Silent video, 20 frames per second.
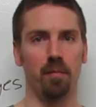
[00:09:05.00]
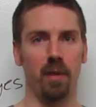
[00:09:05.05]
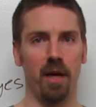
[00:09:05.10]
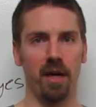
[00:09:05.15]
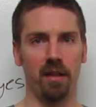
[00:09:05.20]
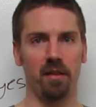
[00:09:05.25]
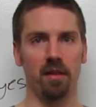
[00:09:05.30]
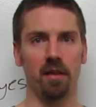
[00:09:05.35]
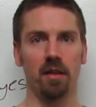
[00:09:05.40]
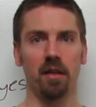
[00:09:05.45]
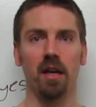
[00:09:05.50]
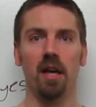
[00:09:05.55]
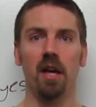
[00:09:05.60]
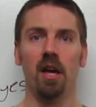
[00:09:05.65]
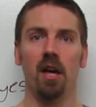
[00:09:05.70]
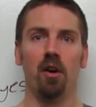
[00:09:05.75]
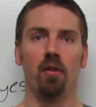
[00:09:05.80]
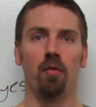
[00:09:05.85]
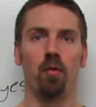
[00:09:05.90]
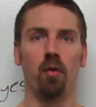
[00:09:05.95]
method
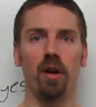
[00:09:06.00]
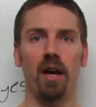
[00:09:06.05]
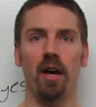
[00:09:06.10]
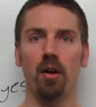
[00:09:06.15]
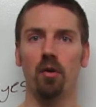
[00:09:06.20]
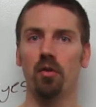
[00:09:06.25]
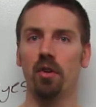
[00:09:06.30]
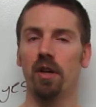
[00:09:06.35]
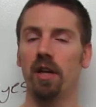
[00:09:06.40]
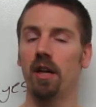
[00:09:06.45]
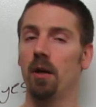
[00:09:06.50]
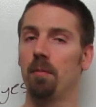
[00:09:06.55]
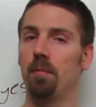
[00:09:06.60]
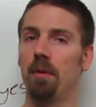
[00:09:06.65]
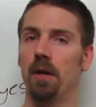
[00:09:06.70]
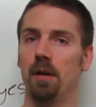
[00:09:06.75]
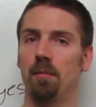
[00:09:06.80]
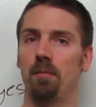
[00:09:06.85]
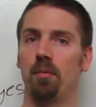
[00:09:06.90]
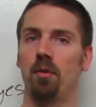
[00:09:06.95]
for not only
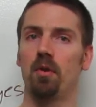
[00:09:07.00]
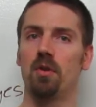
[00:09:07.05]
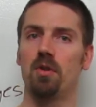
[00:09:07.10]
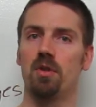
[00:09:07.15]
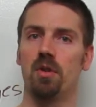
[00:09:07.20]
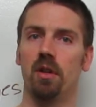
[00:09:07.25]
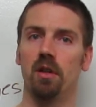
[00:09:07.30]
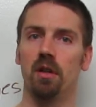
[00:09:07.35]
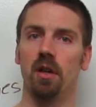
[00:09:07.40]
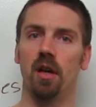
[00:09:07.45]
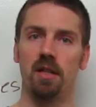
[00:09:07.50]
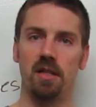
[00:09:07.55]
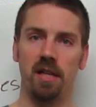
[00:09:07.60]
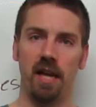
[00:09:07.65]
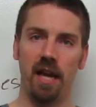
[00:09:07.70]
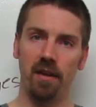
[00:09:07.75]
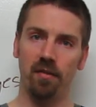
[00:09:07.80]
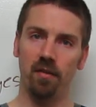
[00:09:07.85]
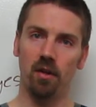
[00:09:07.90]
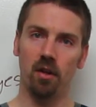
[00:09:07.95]
helping a person
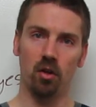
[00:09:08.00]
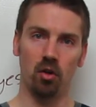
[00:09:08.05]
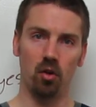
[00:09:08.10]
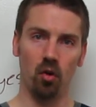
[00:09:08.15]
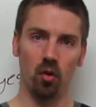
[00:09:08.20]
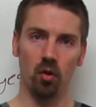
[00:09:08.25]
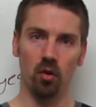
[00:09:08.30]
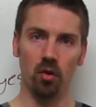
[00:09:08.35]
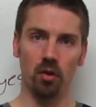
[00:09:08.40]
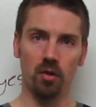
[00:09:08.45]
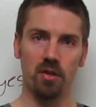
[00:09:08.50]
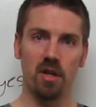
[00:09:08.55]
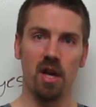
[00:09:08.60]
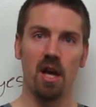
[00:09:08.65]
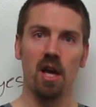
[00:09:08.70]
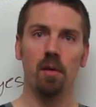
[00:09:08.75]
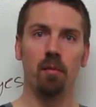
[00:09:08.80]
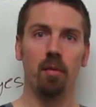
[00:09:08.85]
attain their goals,